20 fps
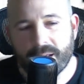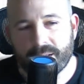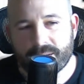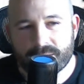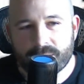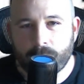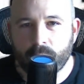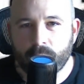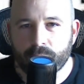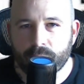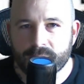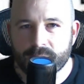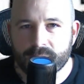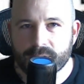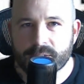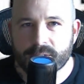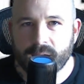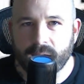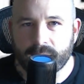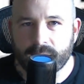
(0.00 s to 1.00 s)
somewhat
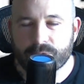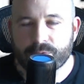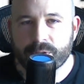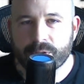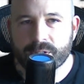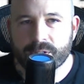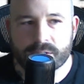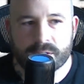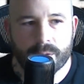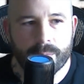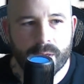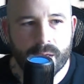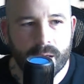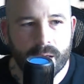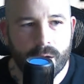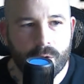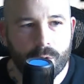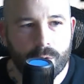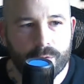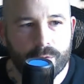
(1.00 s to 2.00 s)
recent signings, recent to me.
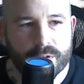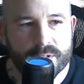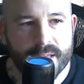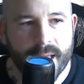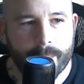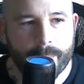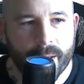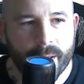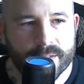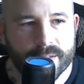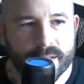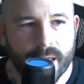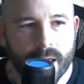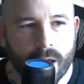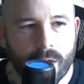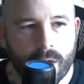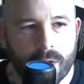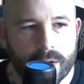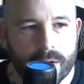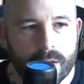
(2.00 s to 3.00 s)
I'll go over Zach
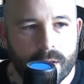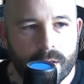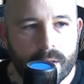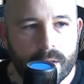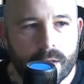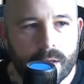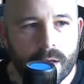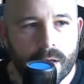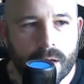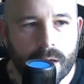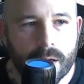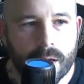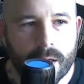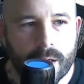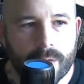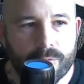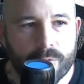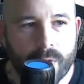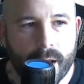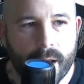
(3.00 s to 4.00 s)
Pascal and
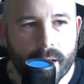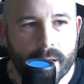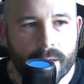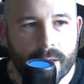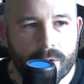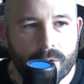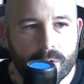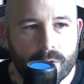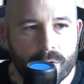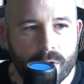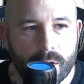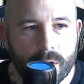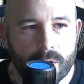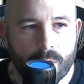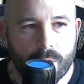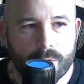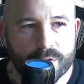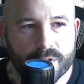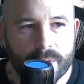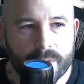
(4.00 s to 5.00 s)
Reddick,
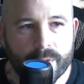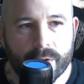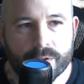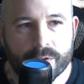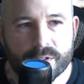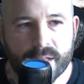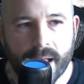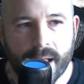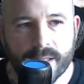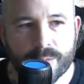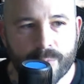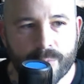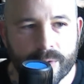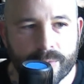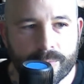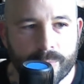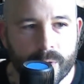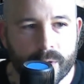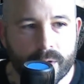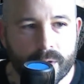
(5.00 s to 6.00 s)
go over some of their stats.
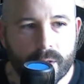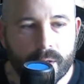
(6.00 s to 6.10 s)
But